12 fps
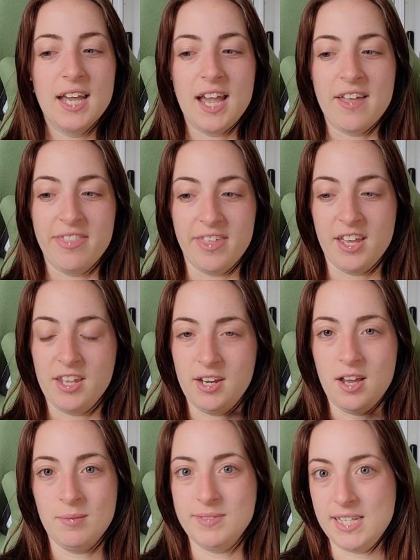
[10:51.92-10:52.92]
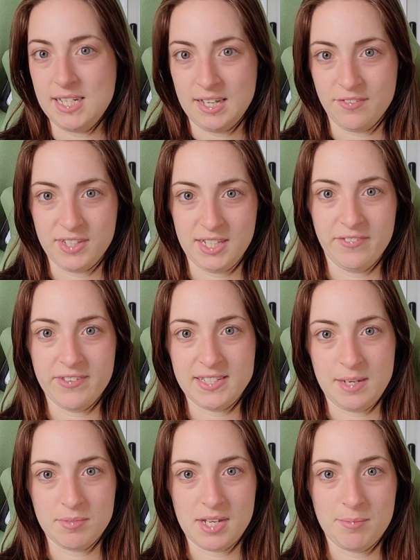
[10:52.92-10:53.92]
and then updating everything at the
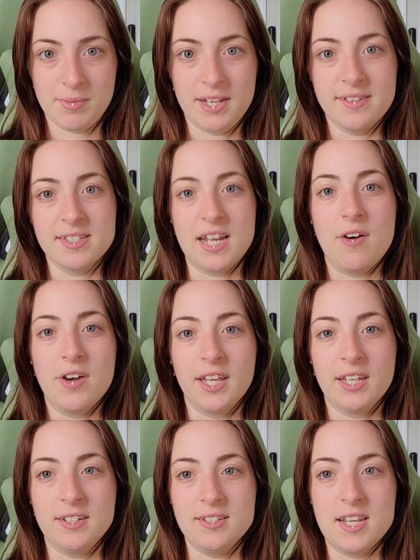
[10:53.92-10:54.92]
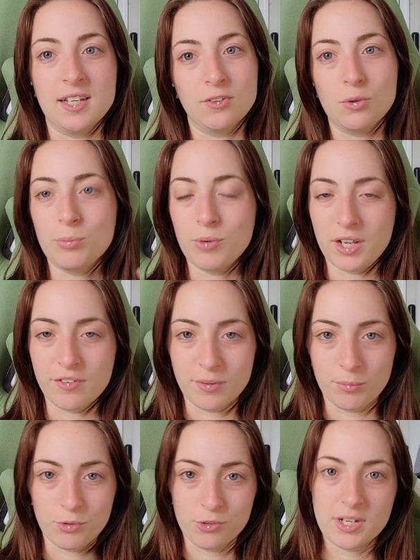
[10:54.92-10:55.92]
same time, because now I can take a little break
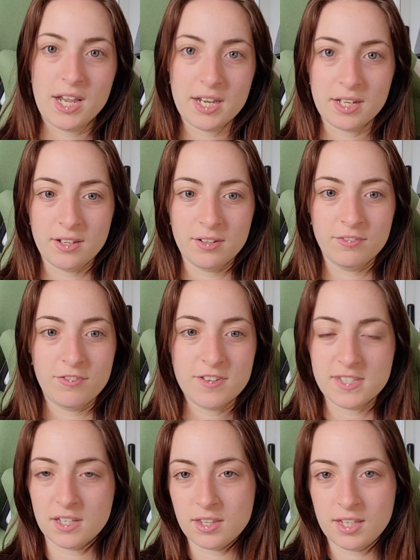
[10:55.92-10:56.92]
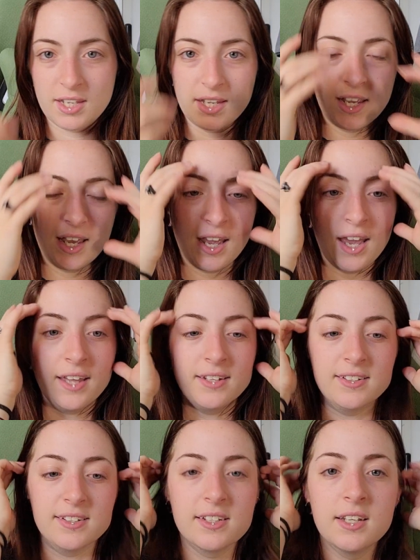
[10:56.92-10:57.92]
from creating physically,
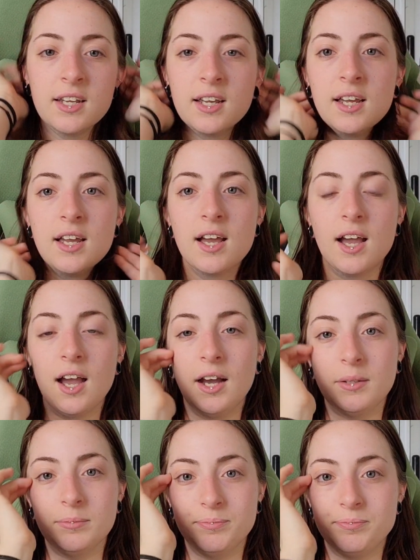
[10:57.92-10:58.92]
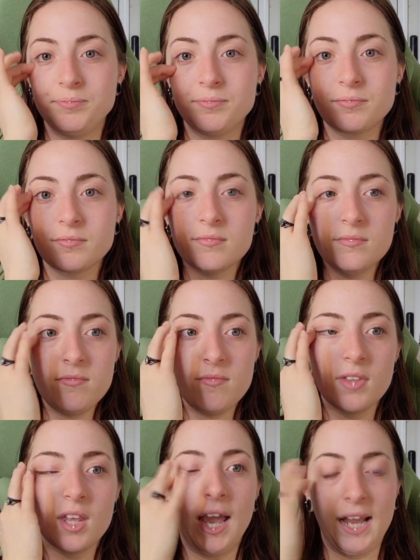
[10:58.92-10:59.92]
and
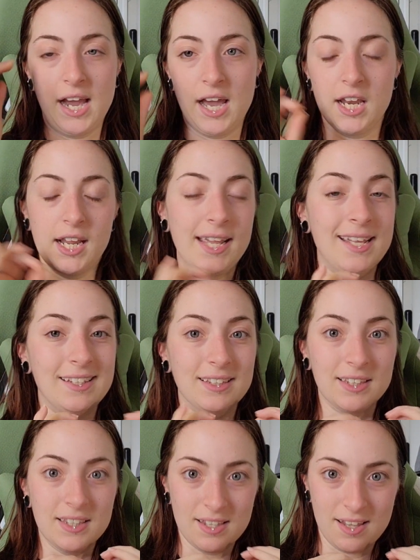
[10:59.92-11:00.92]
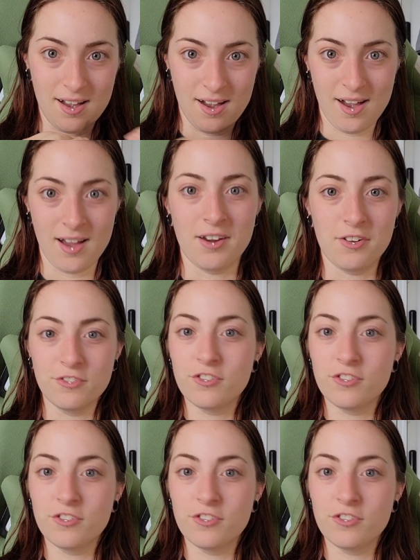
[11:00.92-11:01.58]
I got a lot of